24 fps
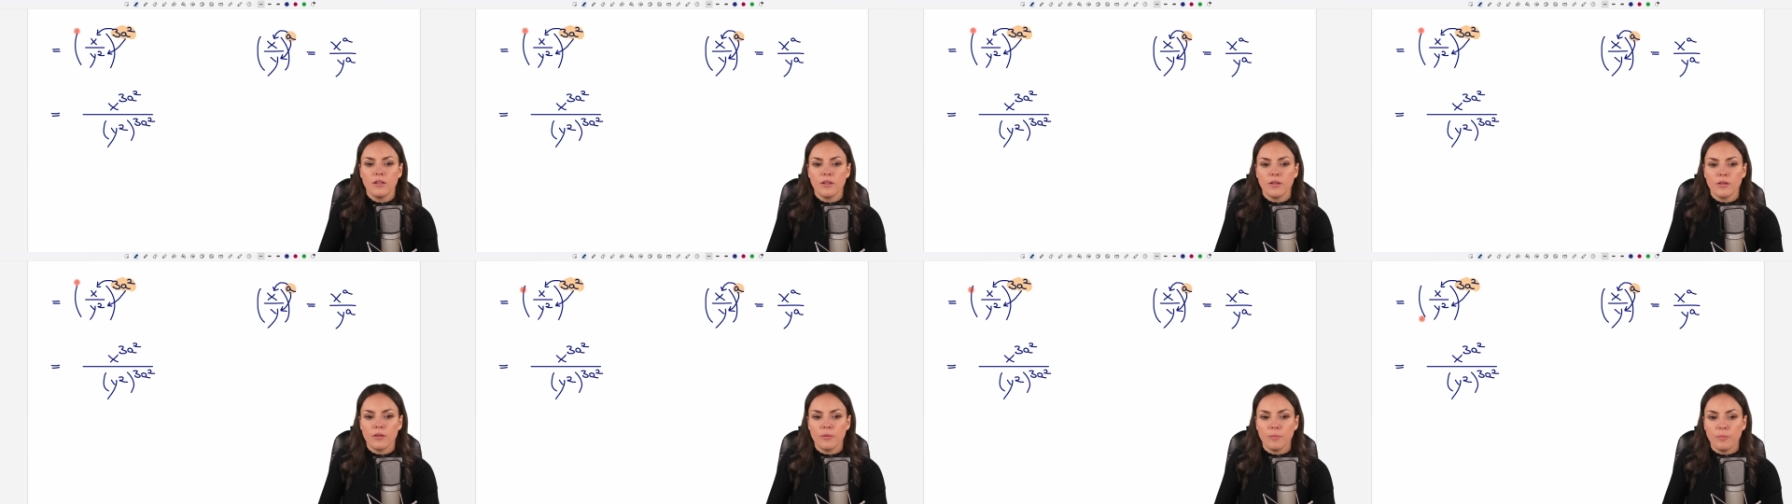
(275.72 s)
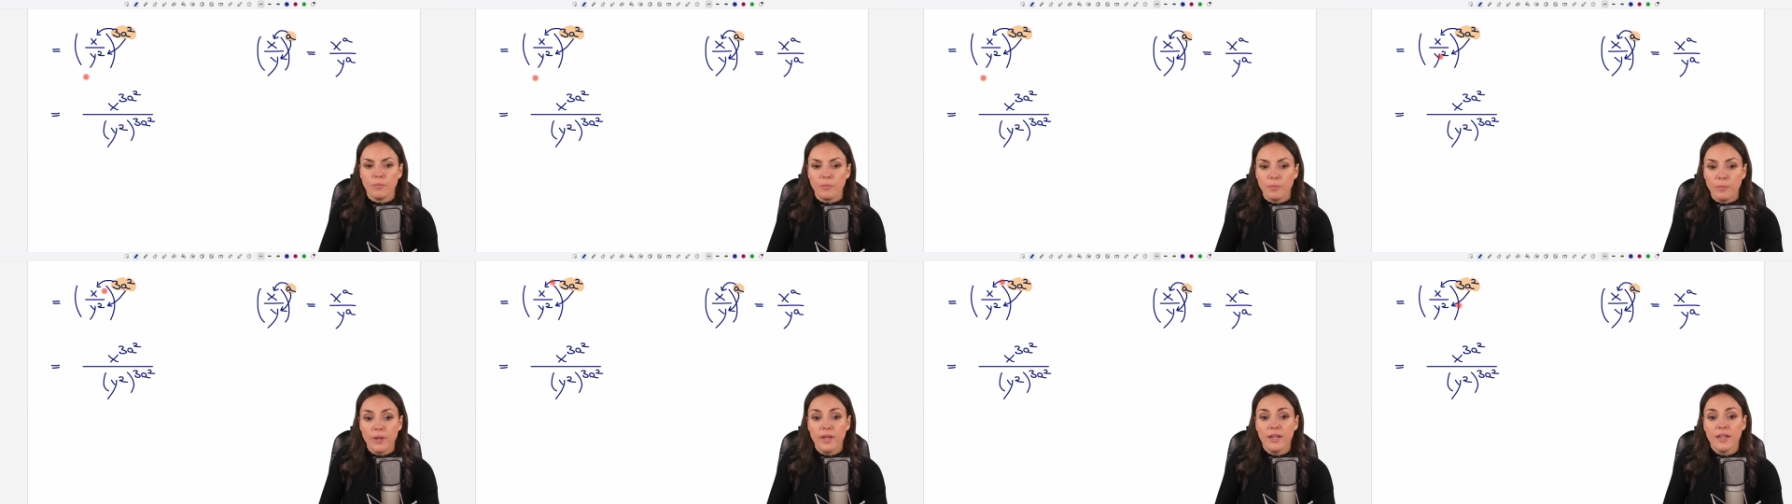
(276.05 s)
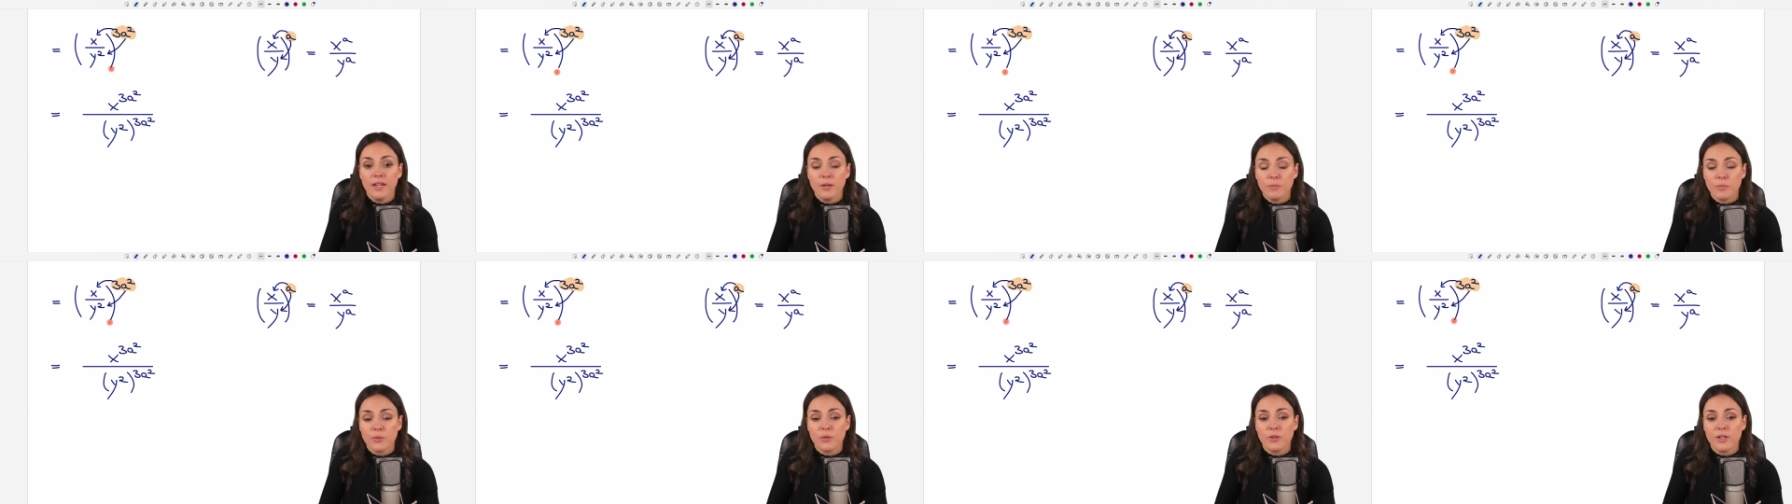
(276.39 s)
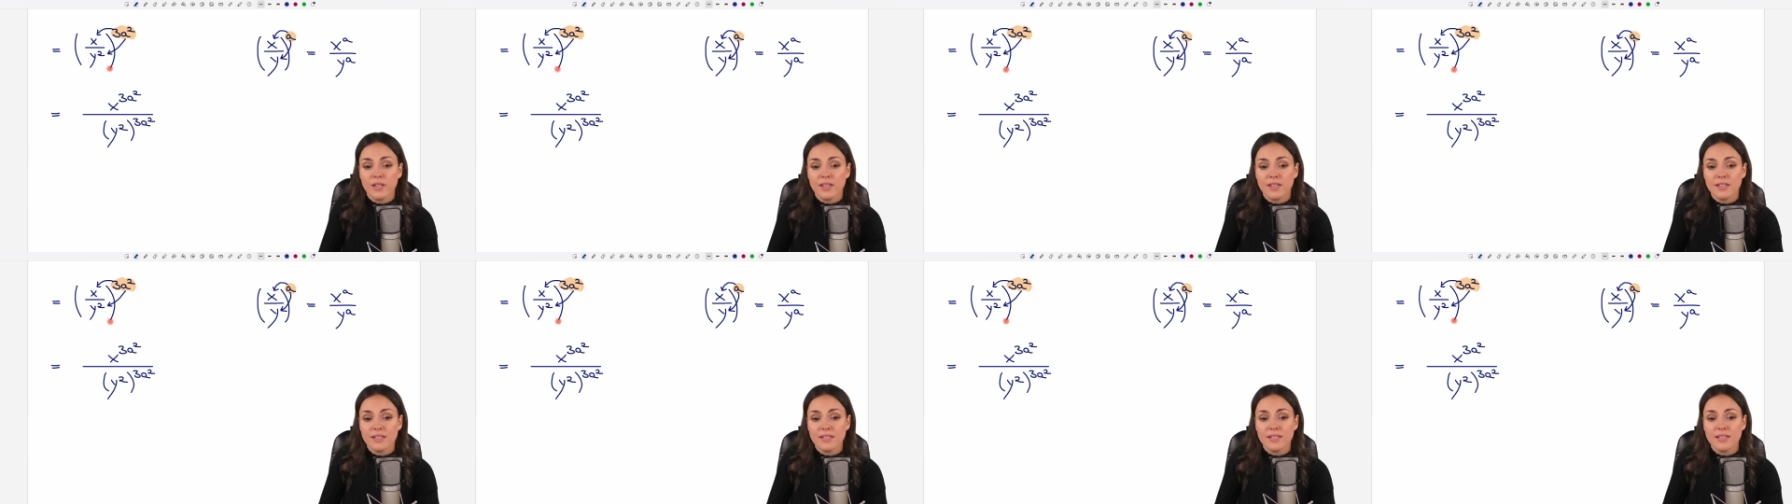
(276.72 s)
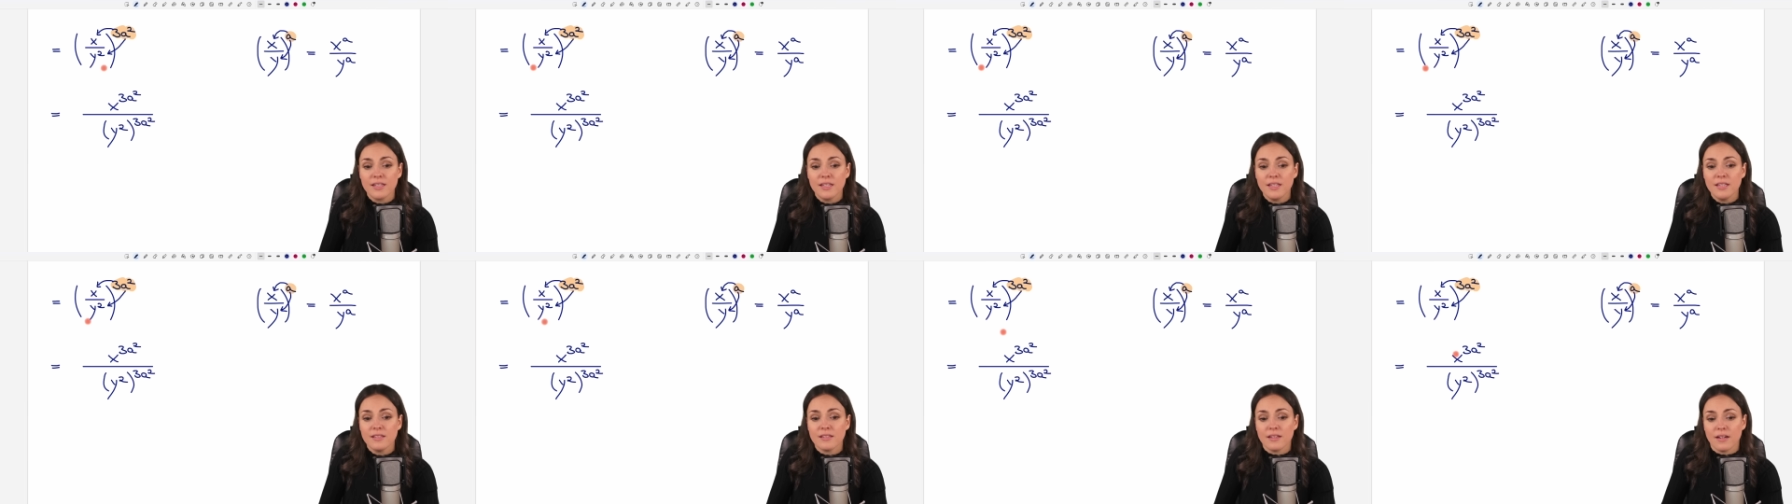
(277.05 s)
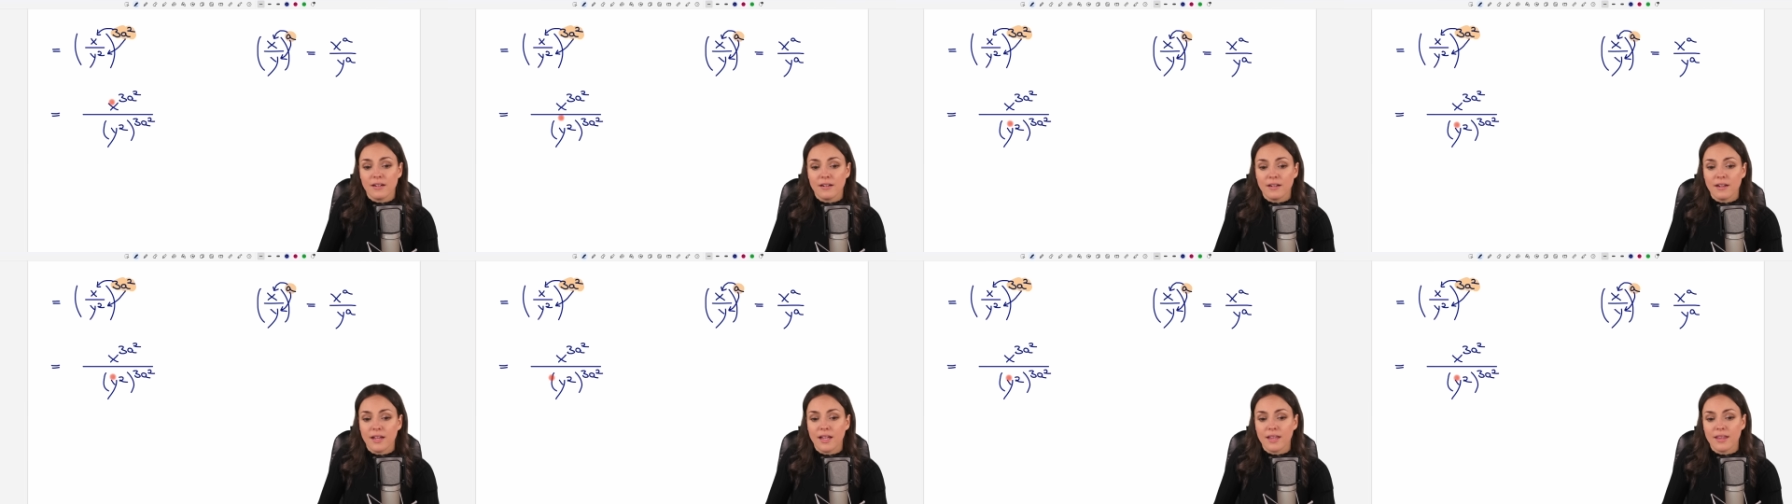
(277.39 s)
The big parentheses
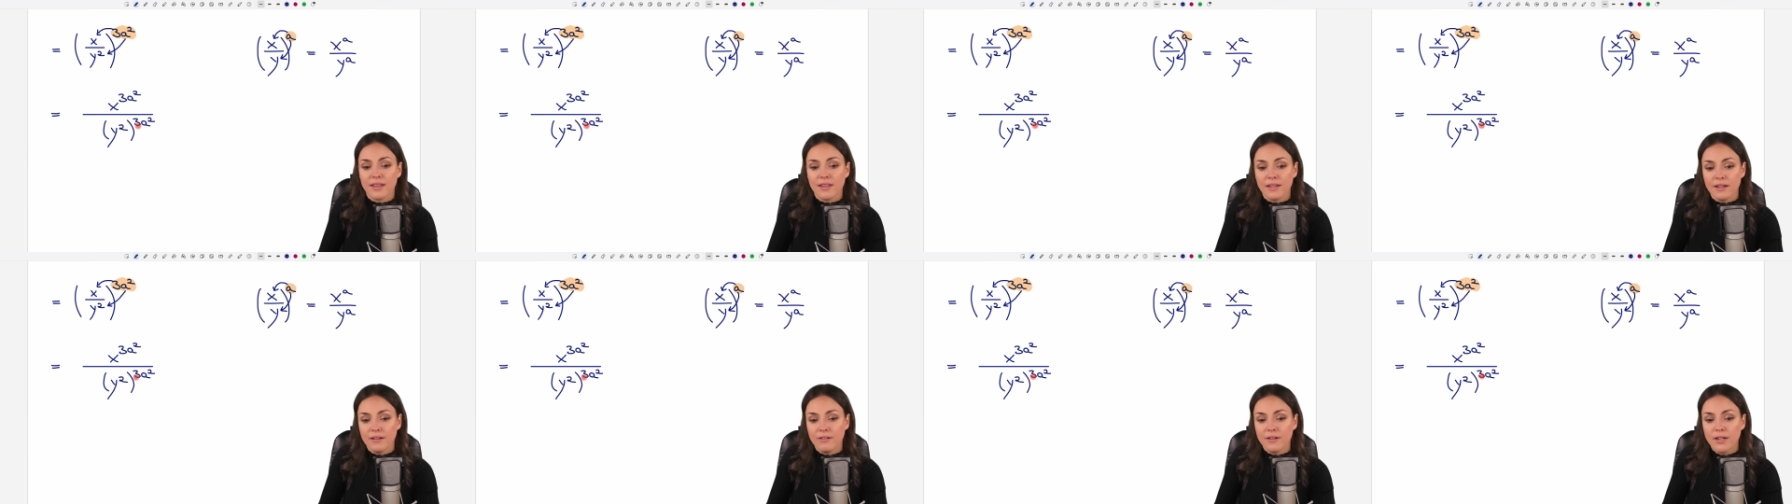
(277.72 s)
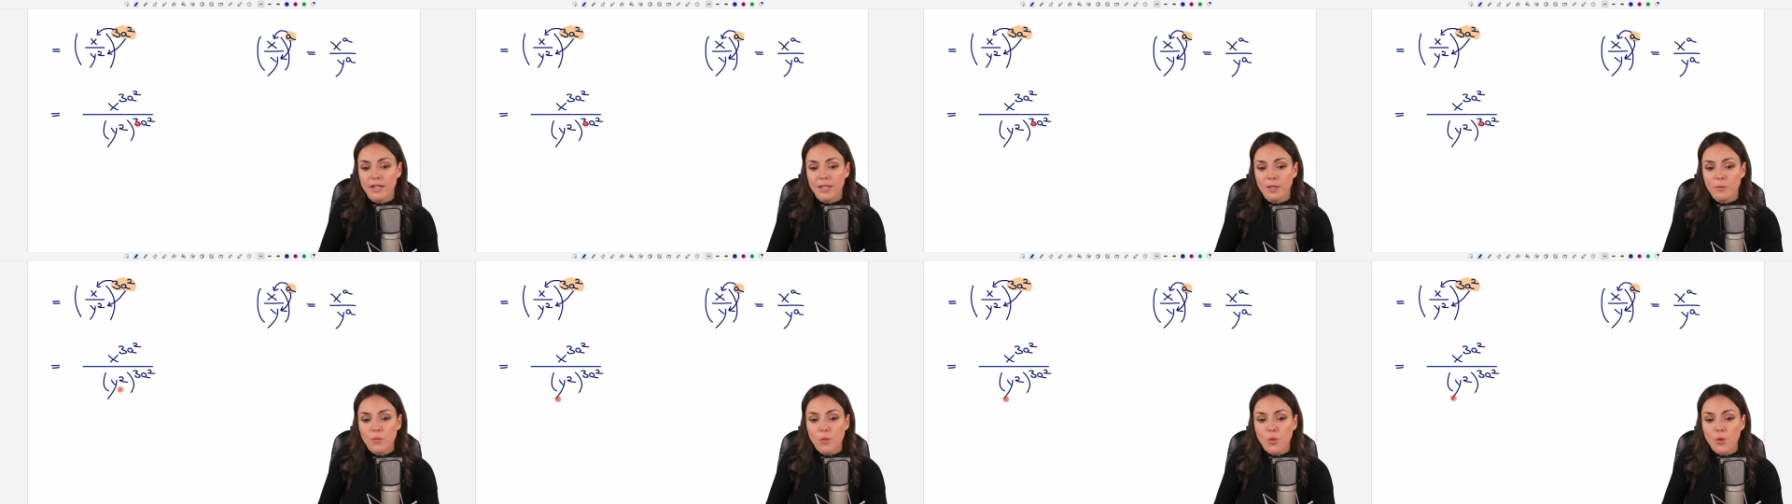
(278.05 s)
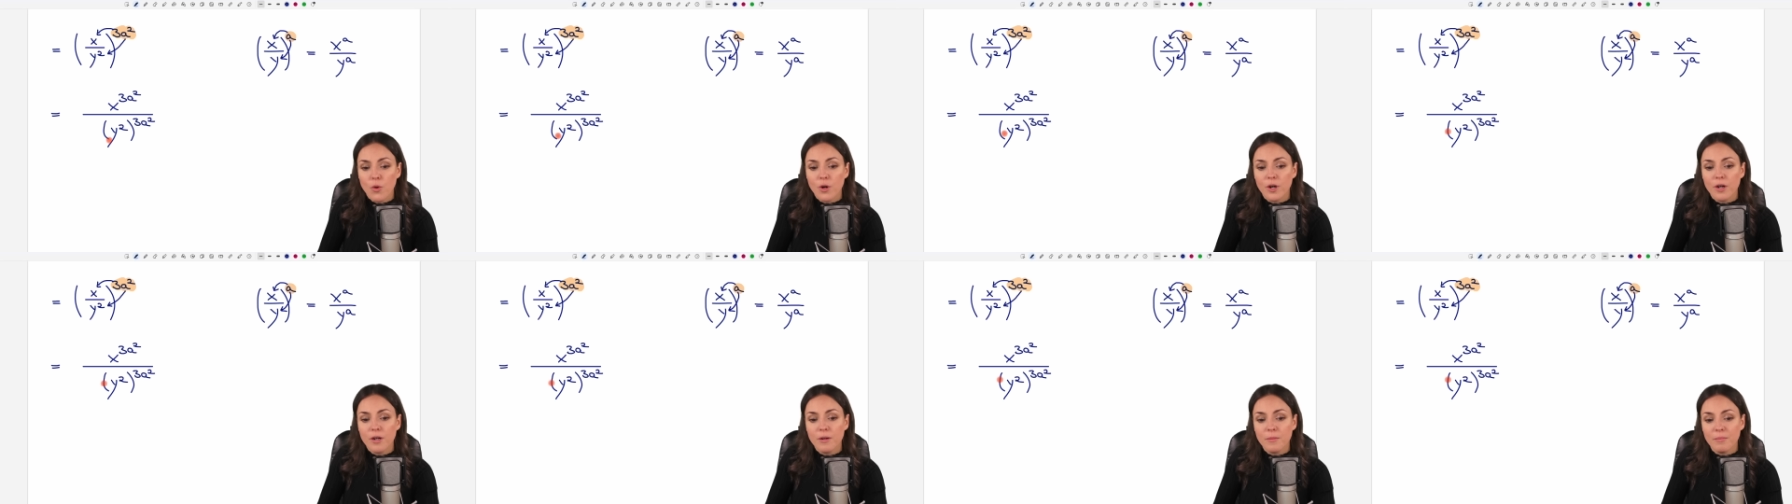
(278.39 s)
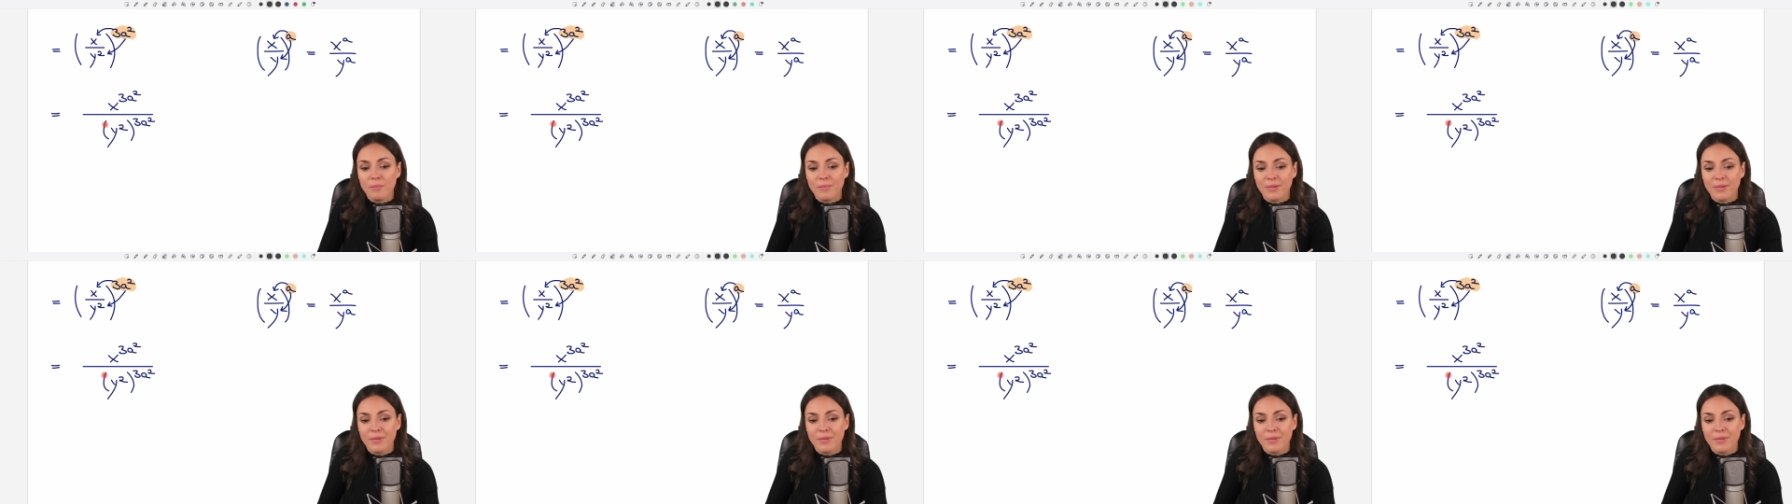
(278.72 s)
are not there anymore,